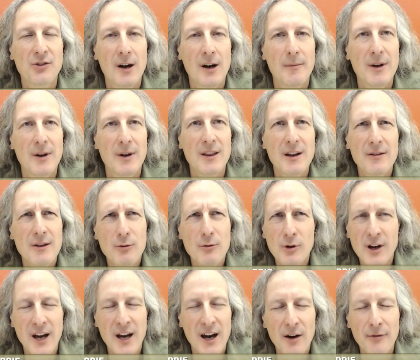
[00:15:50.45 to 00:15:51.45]
Um, and they, they were
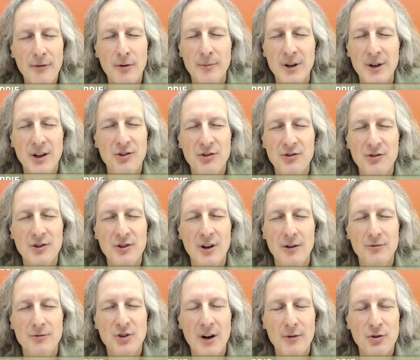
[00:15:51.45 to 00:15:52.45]
careful because, you
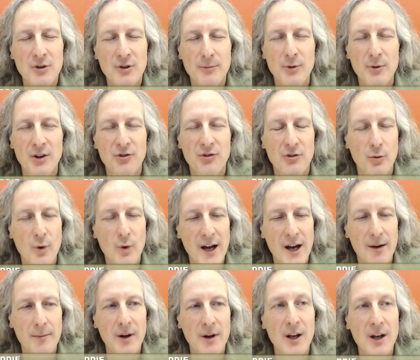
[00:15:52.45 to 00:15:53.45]
know, JavaScript runs the
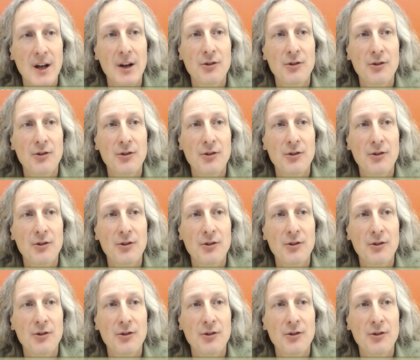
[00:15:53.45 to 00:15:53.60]
web,